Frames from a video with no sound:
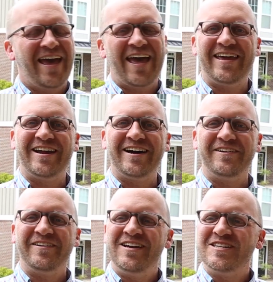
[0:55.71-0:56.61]

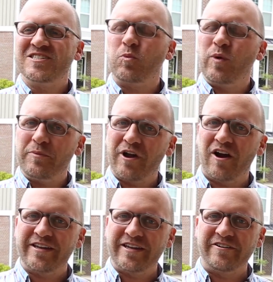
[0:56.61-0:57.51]
And so where we
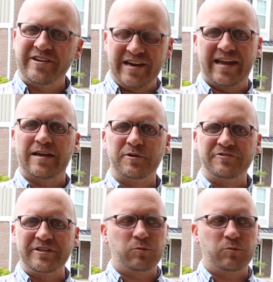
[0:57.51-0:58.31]
are here in Amberley,